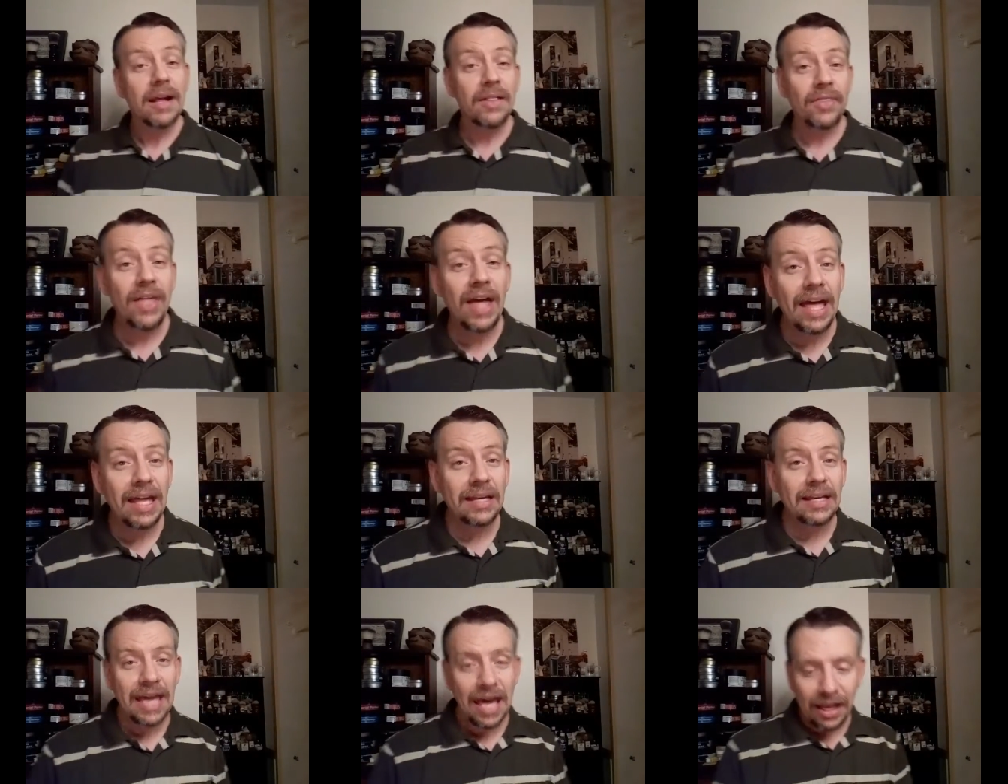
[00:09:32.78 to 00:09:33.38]

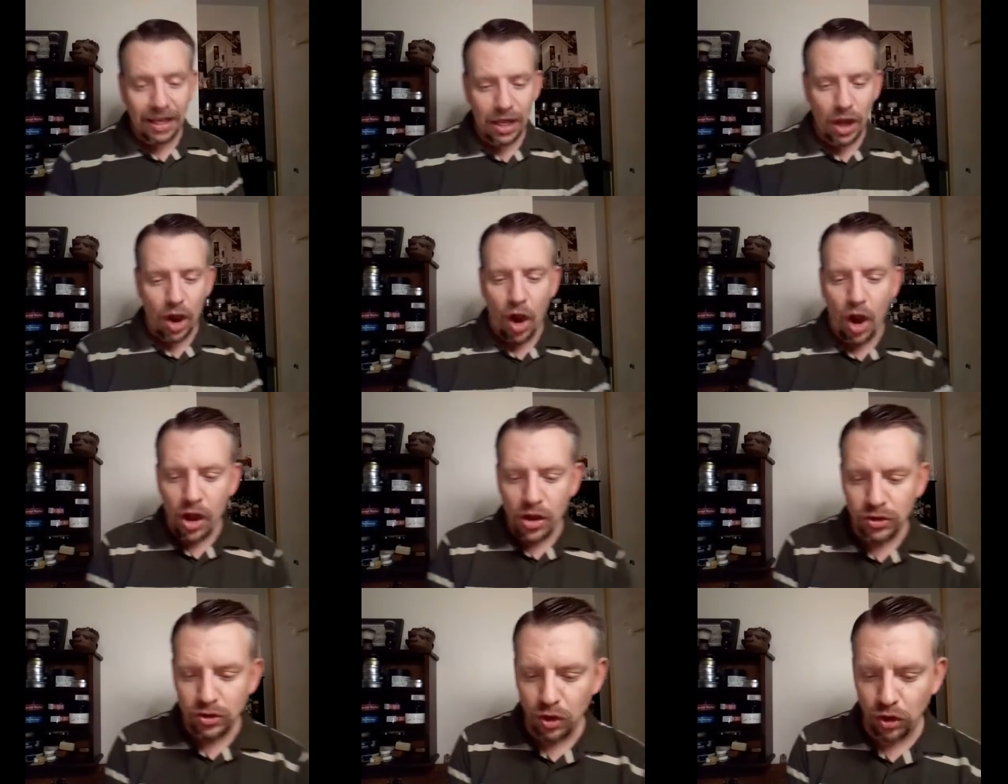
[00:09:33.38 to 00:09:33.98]
Then Kelly
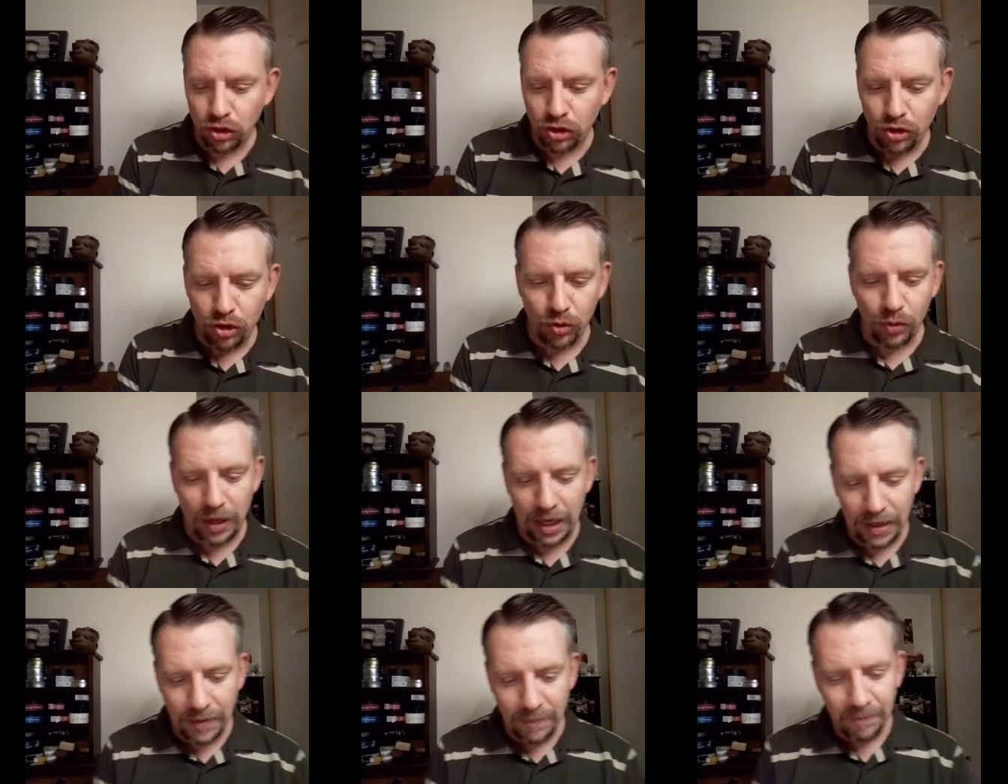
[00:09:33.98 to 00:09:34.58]
also
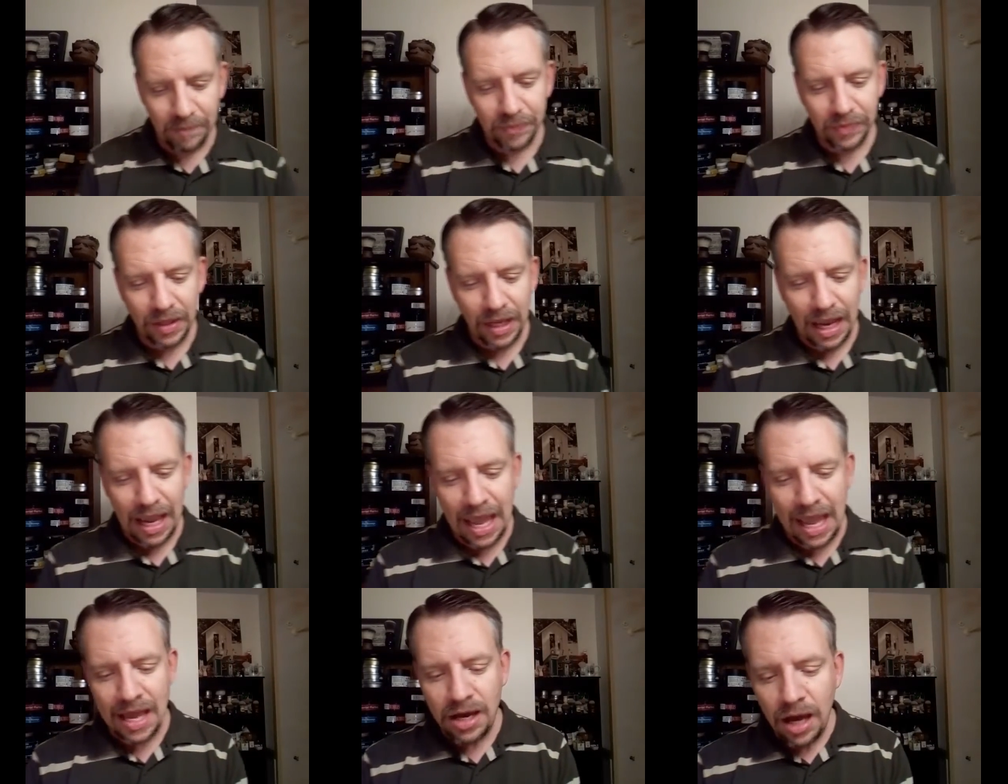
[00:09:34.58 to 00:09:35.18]
threw in
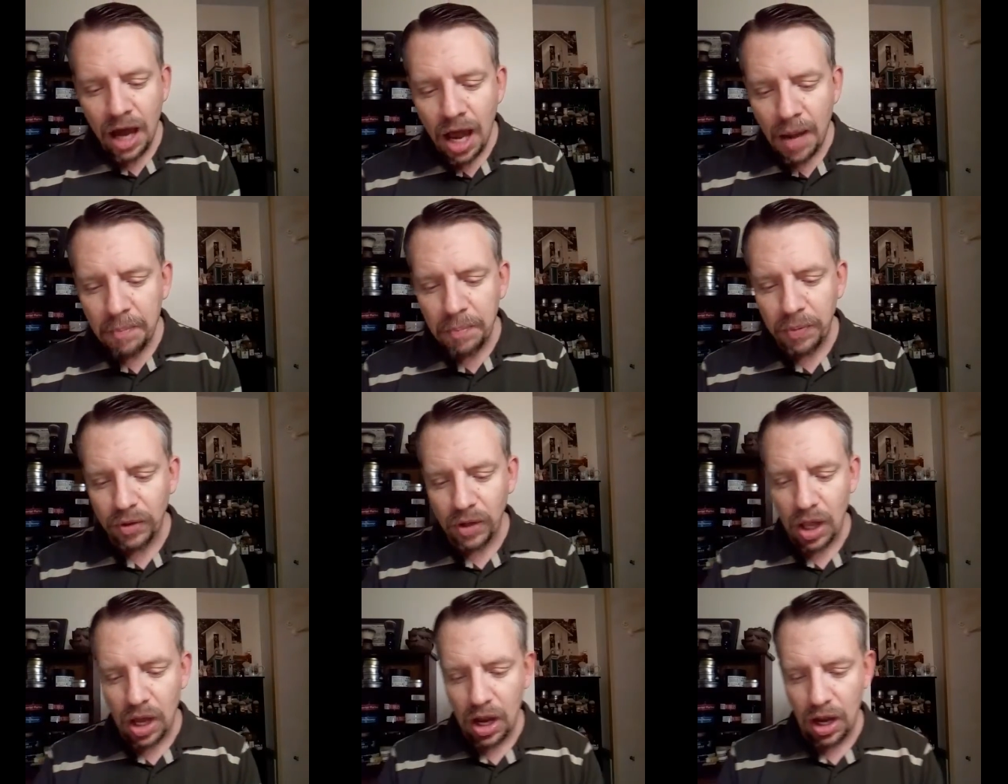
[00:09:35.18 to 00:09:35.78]
a
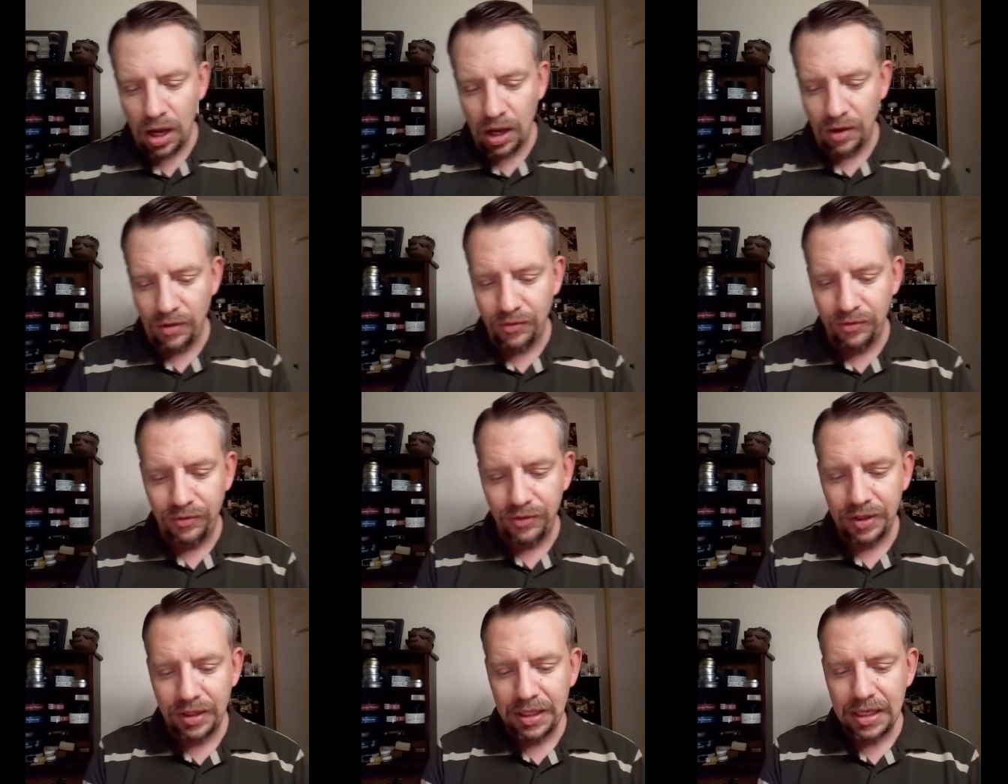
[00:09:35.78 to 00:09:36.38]
couple
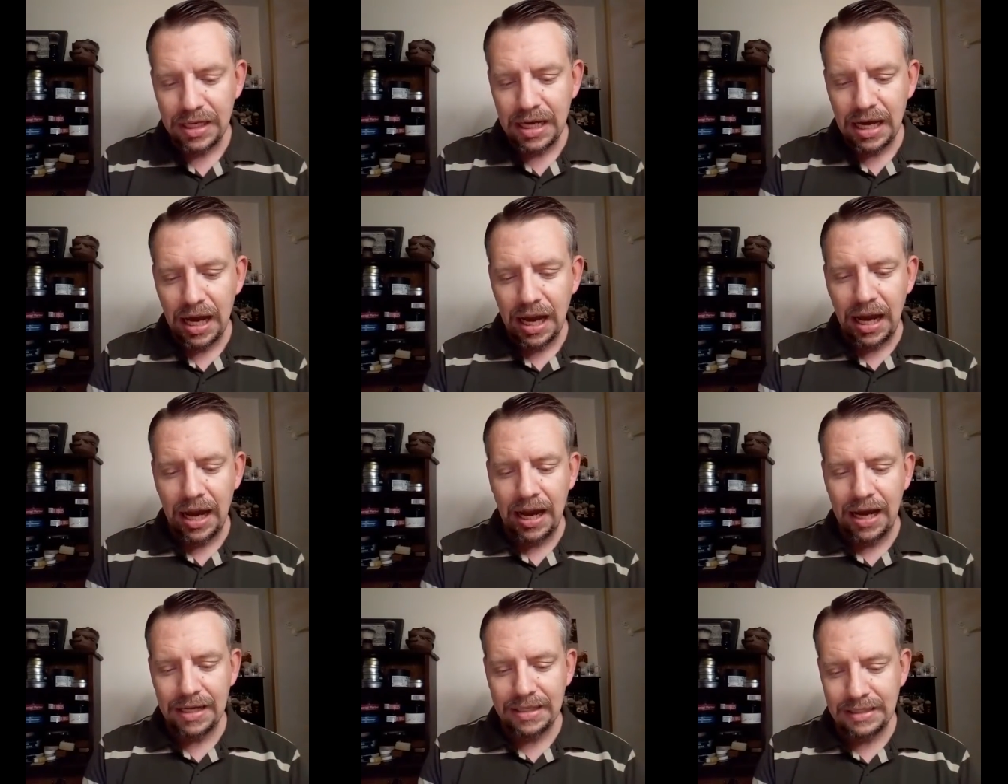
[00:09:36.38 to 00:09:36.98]
of
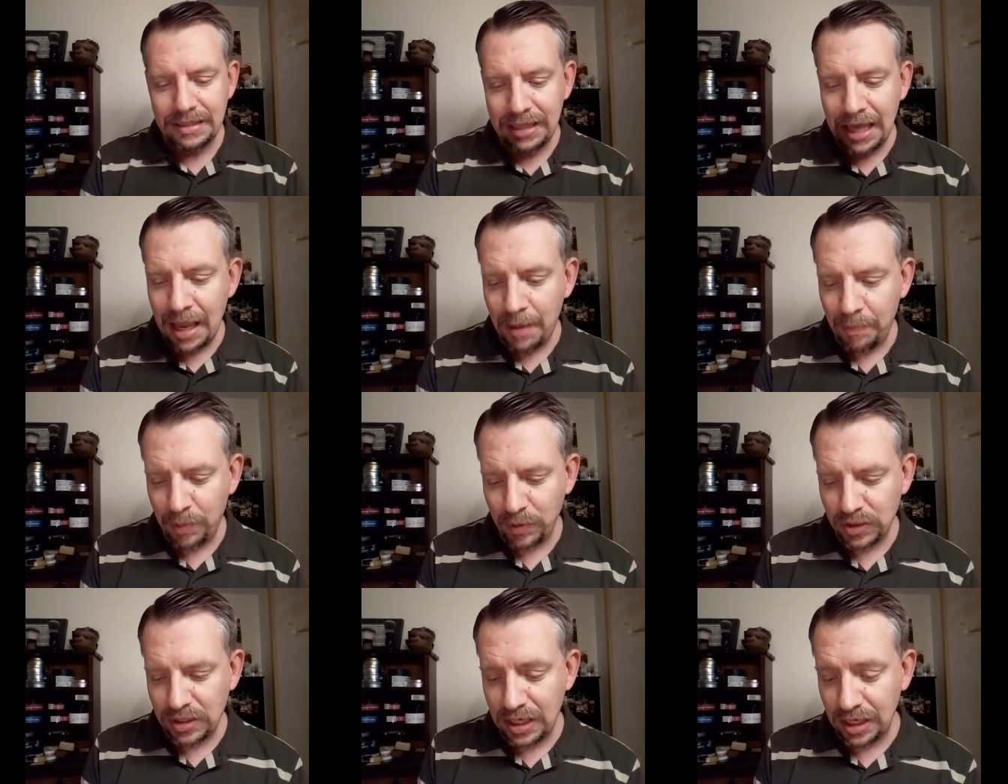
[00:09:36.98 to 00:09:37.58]

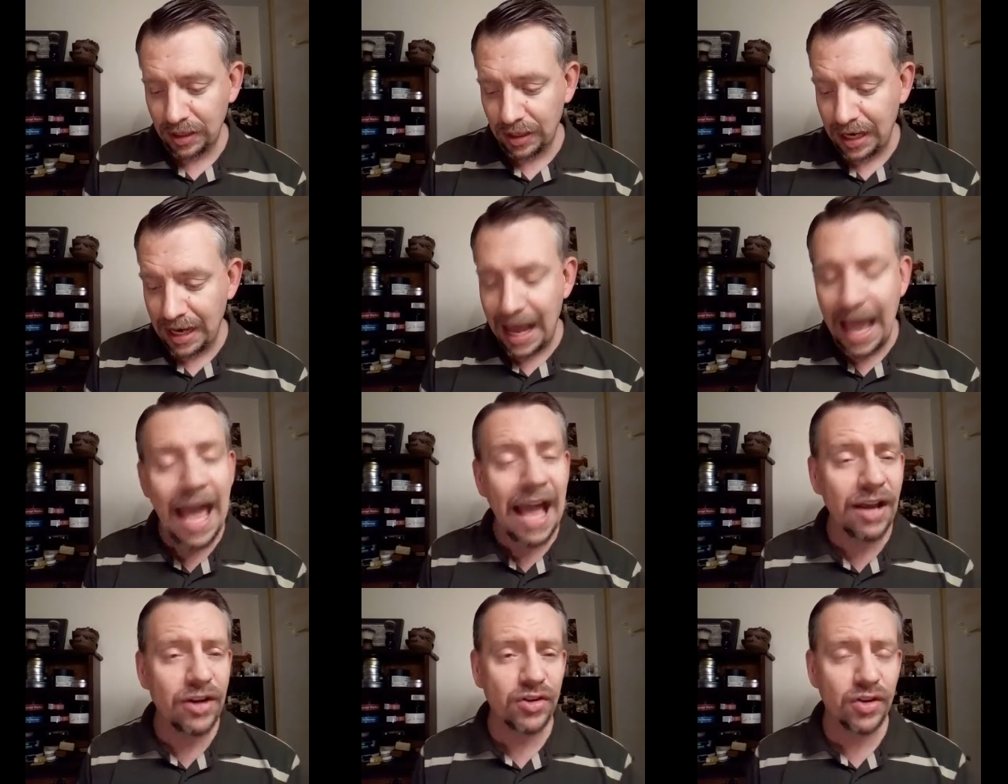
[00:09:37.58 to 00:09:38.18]
samples here, and
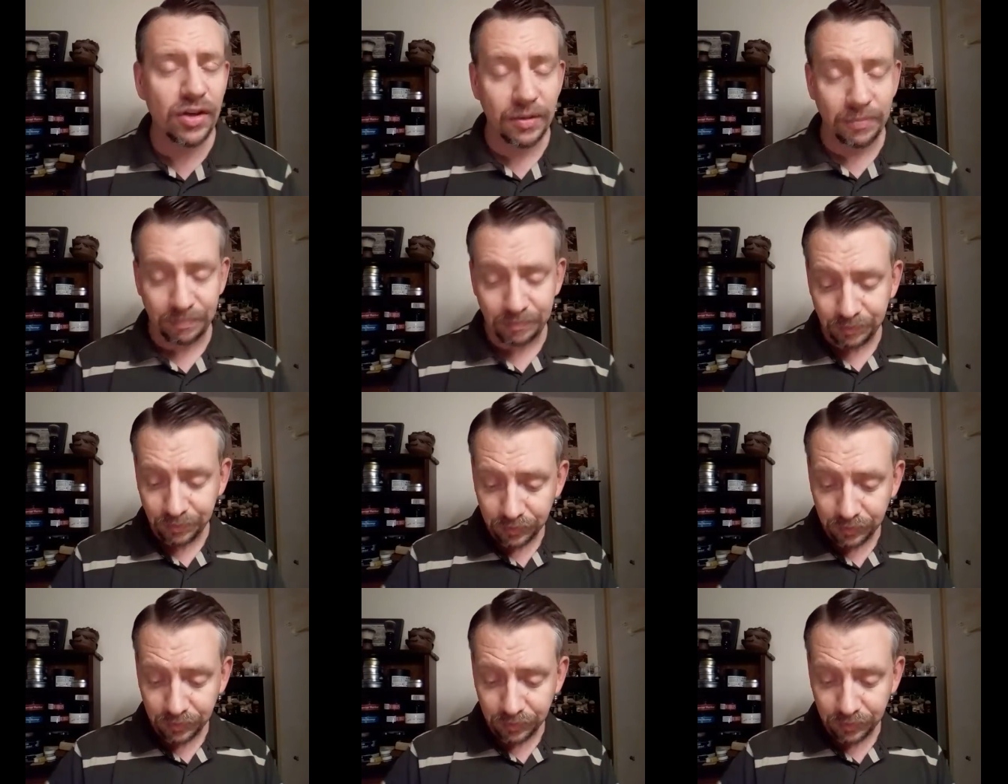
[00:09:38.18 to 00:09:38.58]
actually,